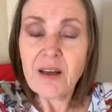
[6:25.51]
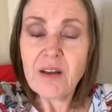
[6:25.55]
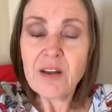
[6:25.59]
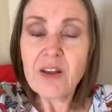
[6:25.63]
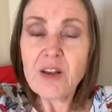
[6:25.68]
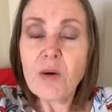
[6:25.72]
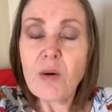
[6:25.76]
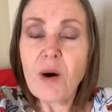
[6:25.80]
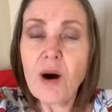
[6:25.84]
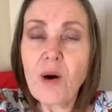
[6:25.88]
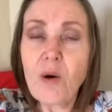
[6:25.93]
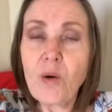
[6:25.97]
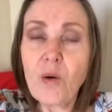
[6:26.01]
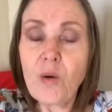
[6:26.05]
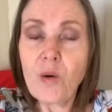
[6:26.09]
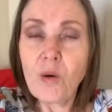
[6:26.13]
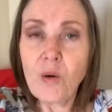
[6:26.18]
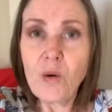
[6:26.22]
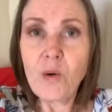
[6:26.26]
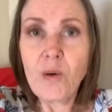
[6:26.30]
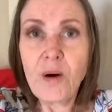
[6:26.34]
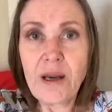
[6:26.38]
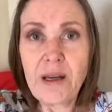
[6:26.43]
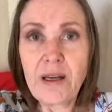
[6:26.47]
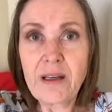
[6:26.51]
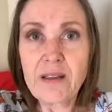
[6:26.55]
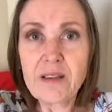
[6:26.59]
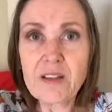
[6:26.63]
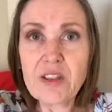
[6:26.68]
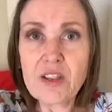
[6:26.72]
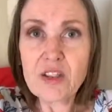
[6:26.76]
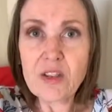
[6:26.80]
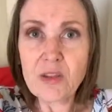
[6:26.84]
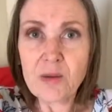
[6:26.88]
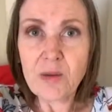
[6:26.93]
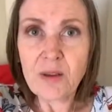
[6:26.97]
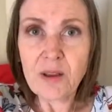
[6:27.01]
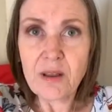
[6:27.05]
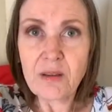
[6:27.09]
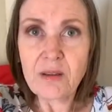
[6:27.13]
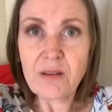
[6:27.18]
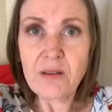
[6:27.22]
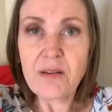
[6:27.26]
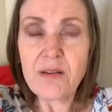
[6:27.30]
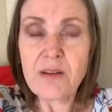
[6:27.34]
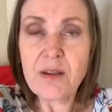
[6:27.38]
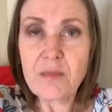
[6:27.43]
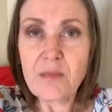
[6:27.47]
You are always doing
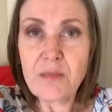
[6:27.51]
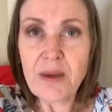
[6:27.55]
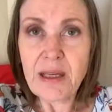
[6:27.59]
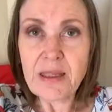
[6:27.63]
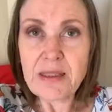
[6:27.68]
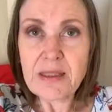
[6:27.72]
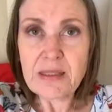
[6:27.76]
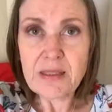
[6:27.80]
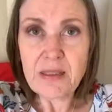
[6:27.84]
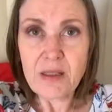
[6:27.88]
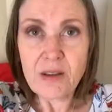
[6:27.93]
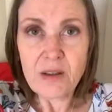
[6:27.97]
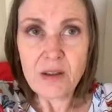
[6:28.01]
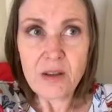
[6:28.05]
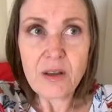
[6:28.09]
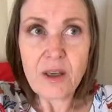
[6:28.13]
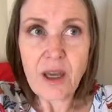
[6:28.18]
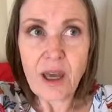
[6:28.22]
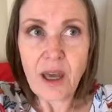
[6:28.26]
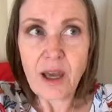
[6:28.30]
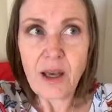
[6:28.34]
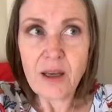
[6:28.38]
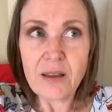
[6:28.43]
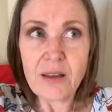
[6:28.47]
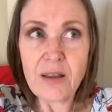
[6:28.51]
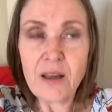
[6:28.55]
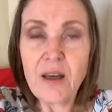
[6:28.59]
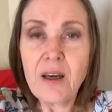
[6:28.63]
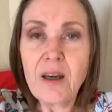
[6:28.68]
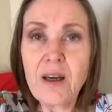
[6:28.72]
the best that you can.